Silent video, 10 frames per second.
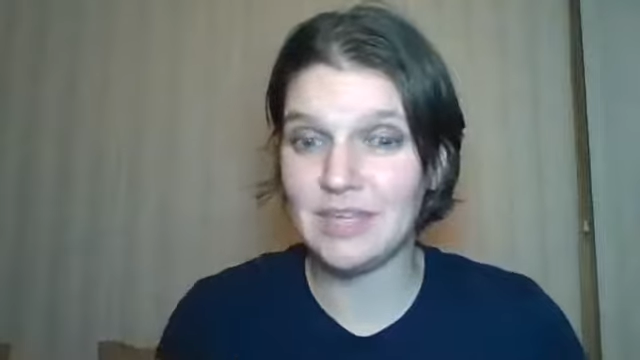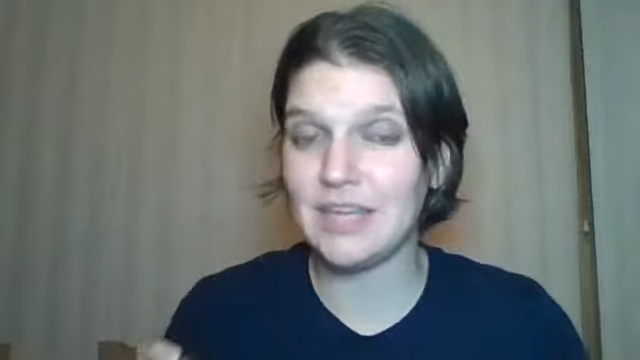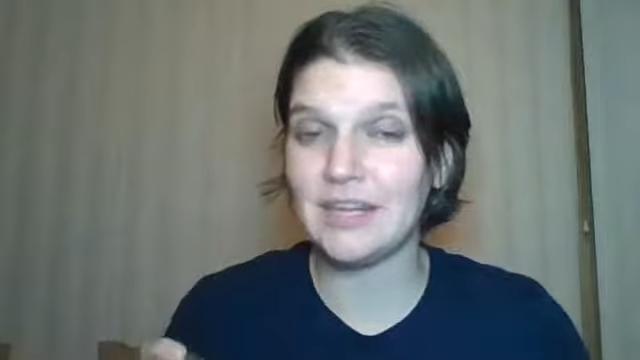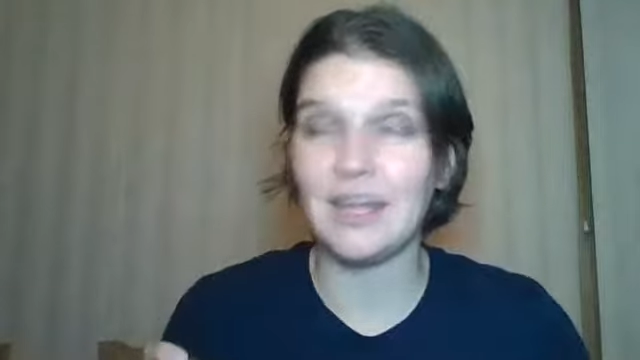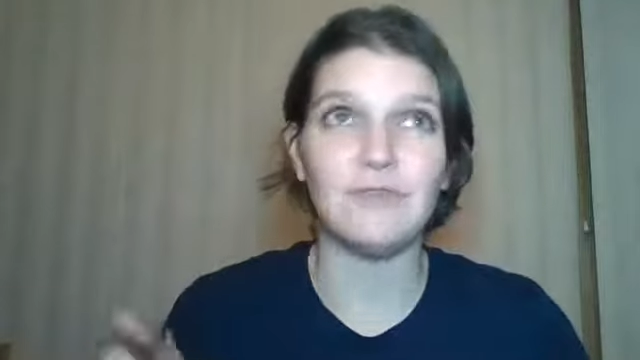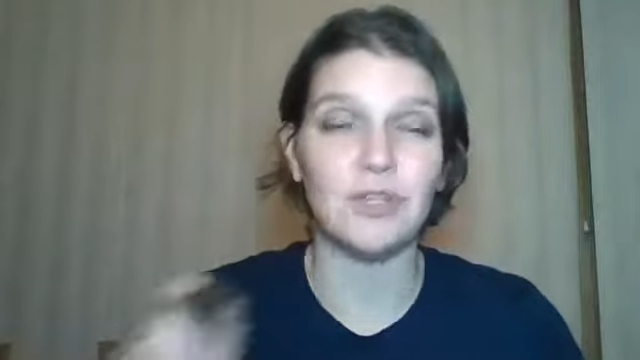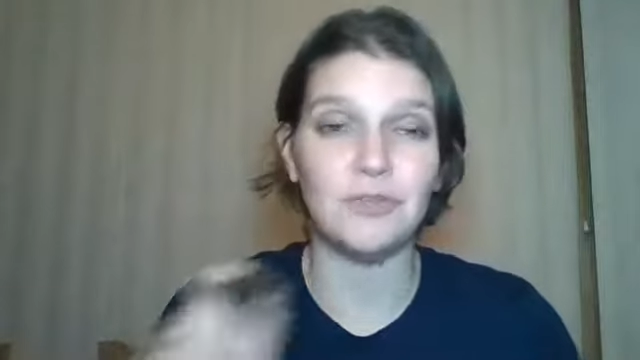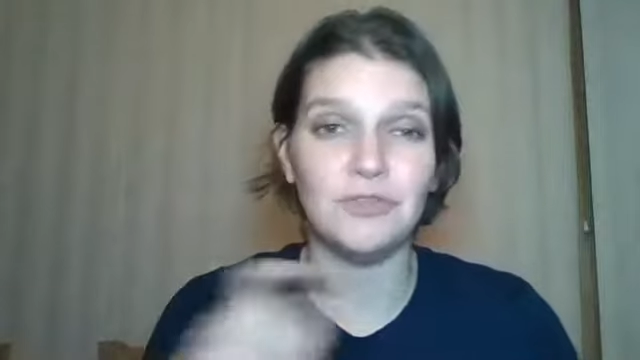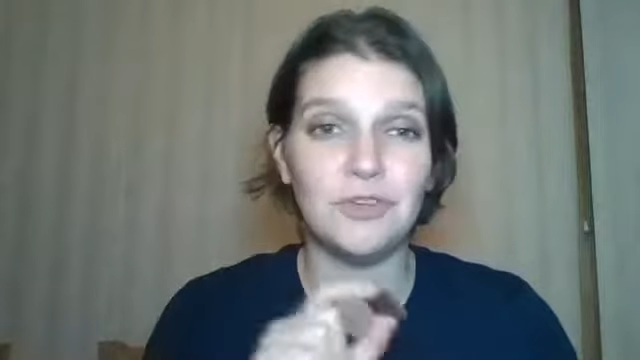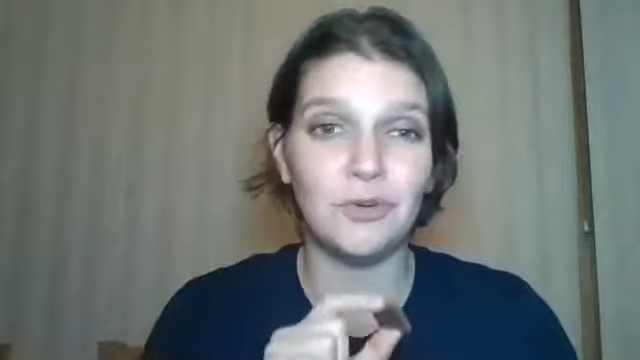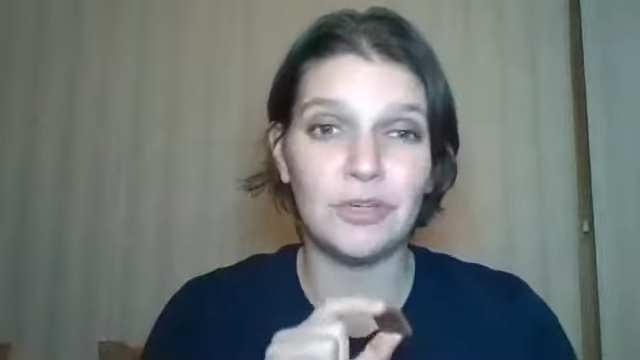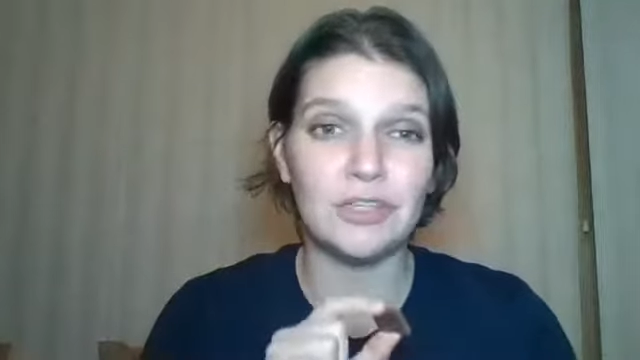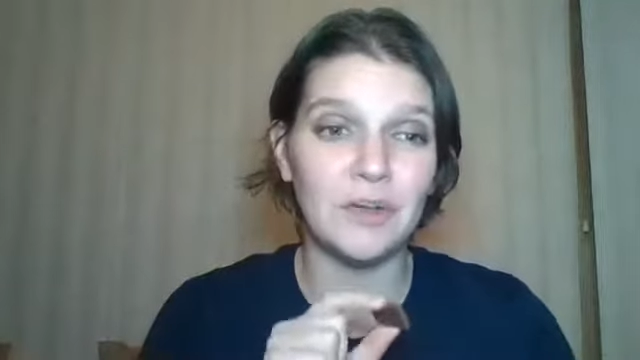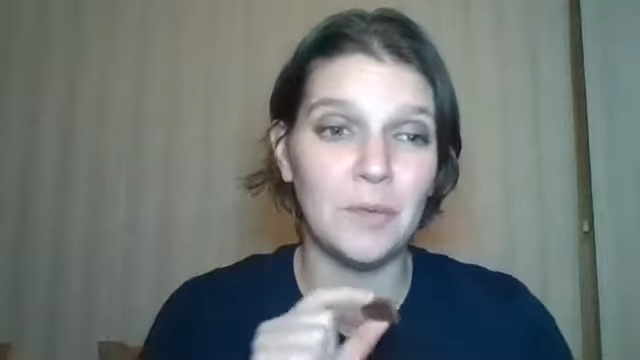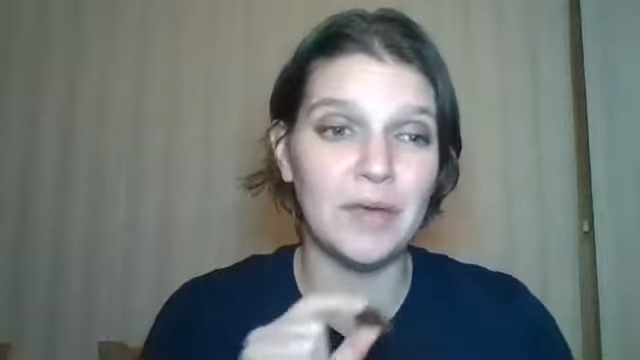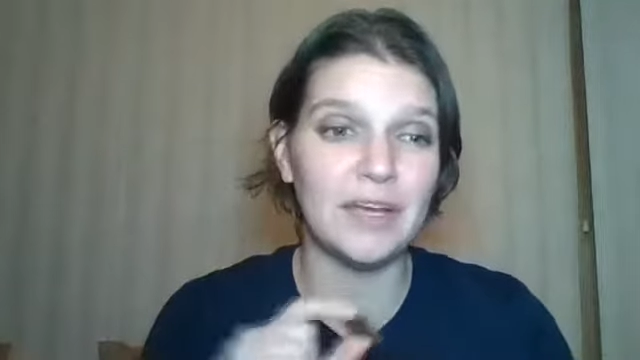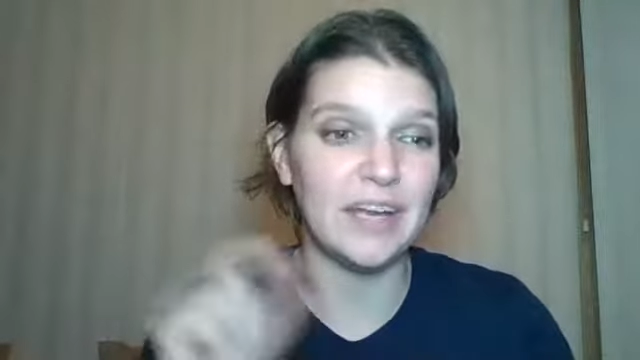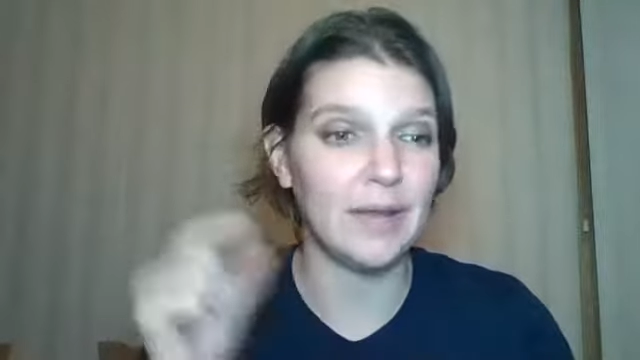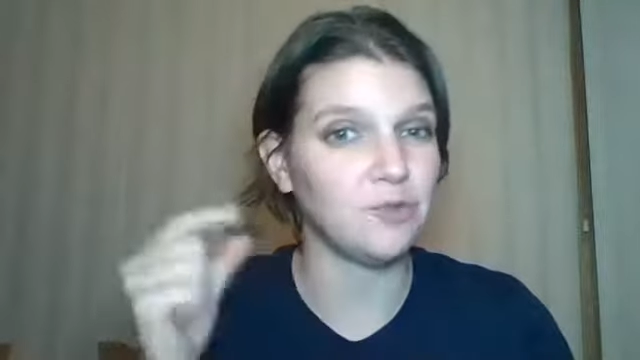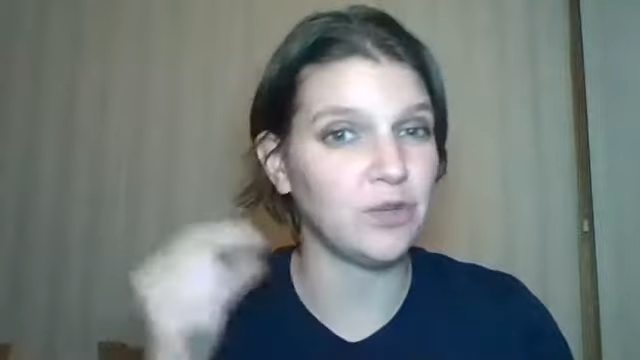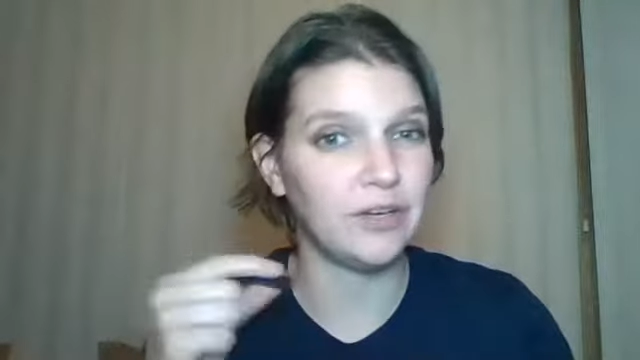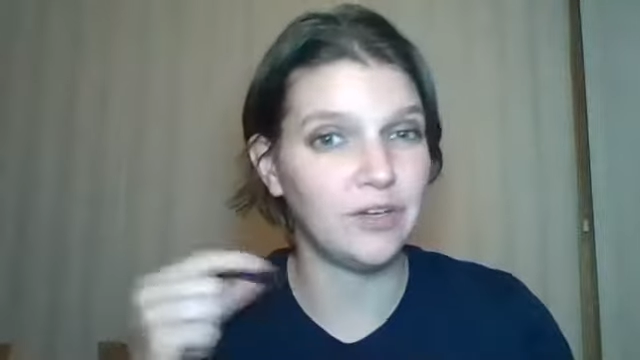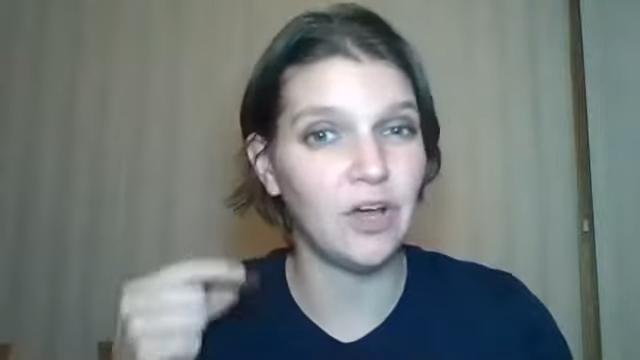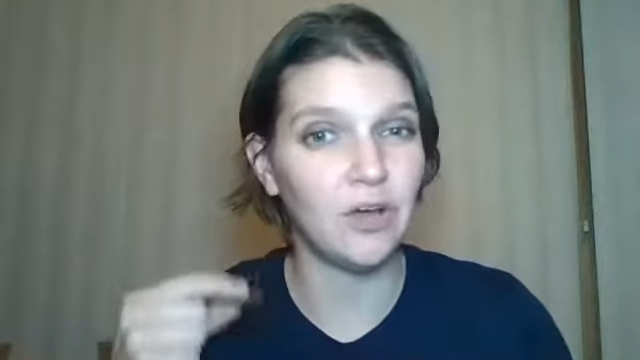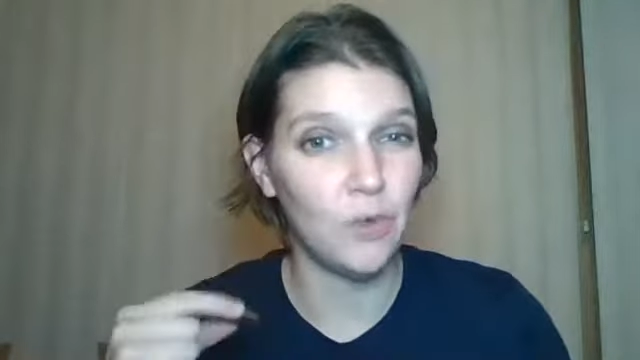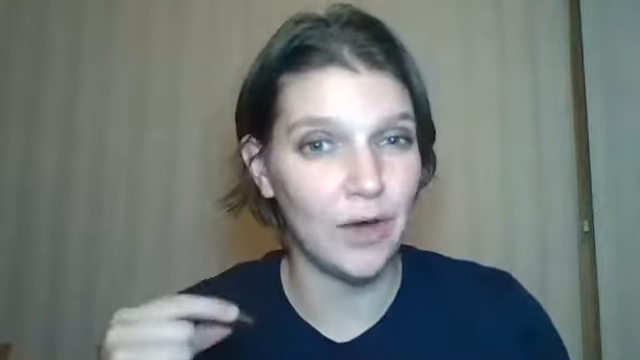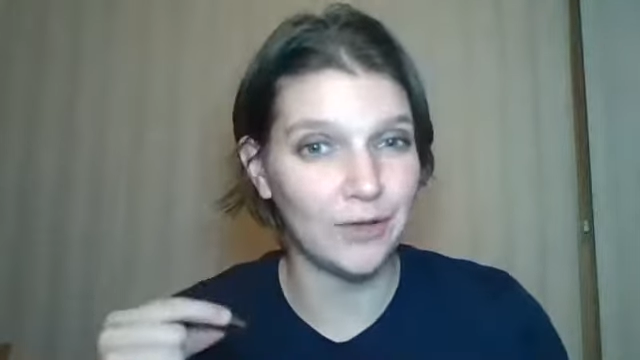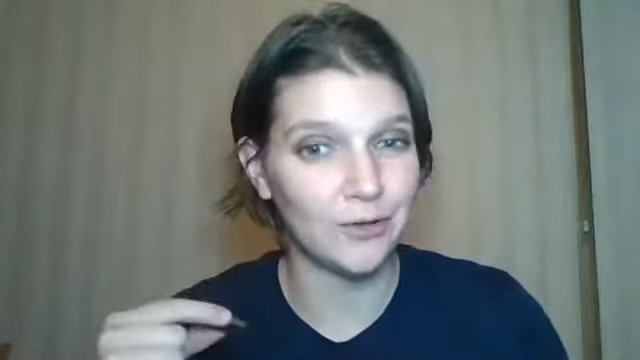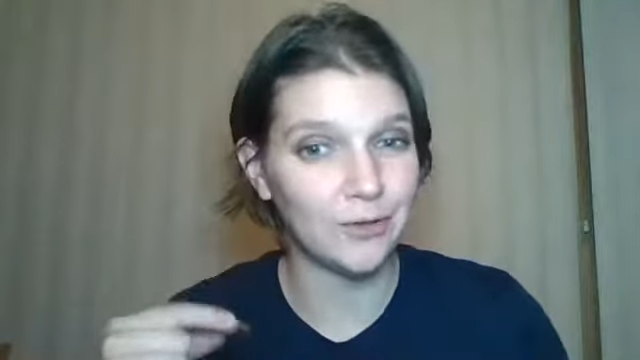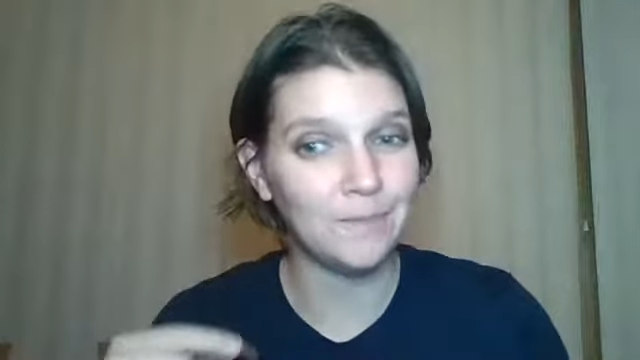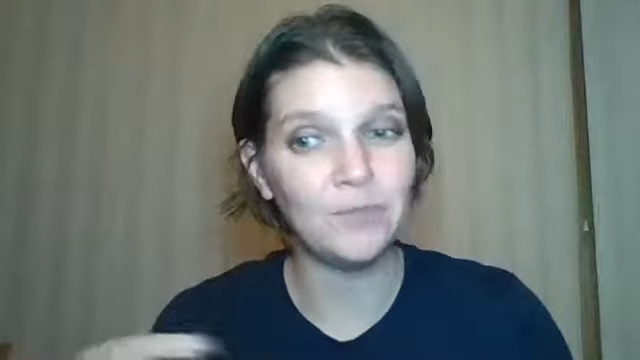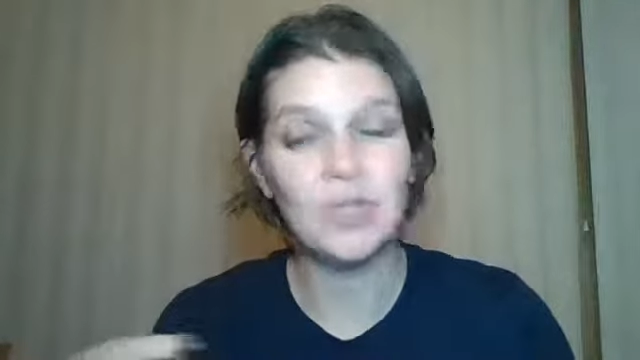and I've closed her door a little bit and I'm trying to talk quieter,